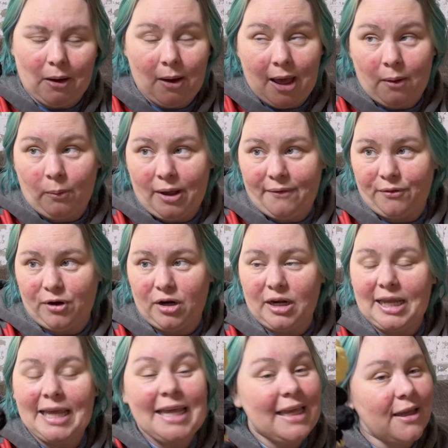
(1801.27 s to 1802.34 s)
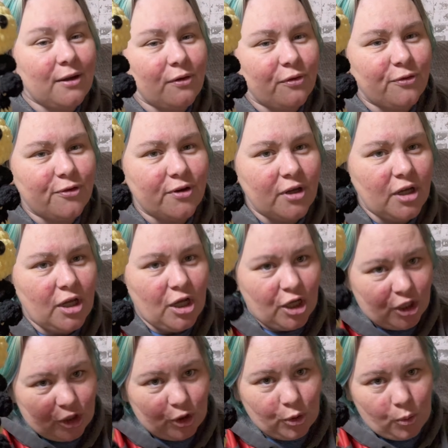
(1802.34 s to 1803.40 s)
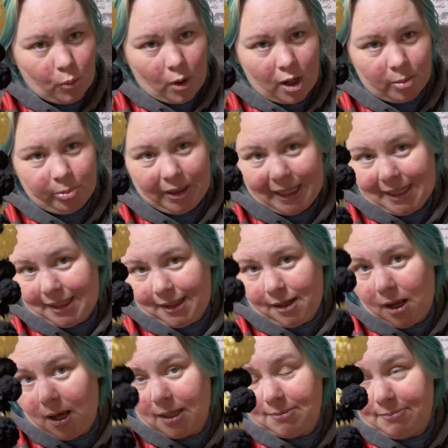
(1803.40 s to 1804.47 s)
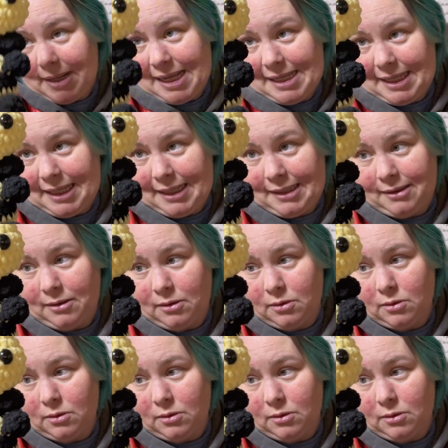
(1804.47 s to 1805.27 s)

However, if you are planning on making